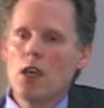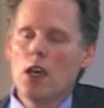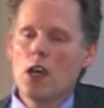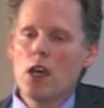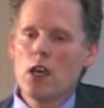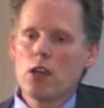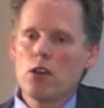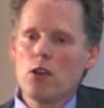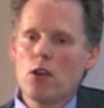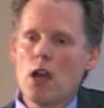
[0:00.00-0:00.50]

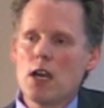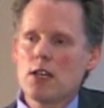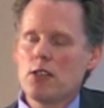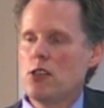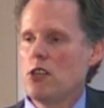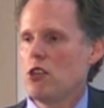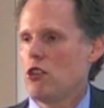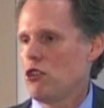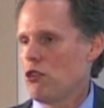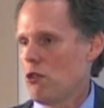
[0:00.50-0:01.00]
across
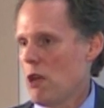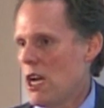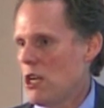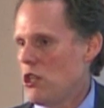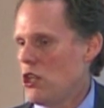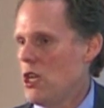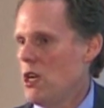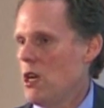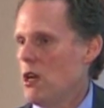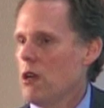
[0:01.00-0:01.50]

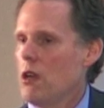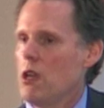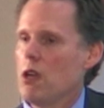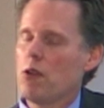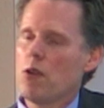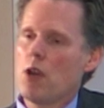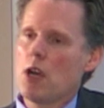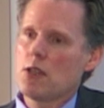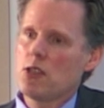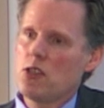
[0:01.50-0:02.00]
discretionary,
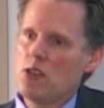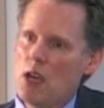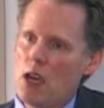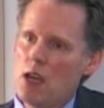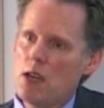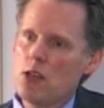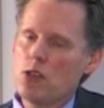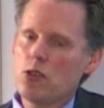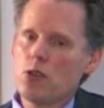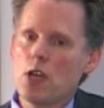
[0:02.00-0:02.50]
across
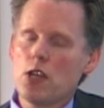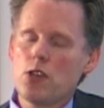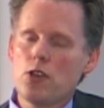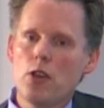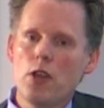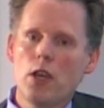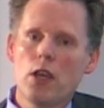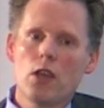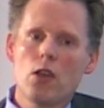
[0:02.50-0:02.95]
non-discretionary,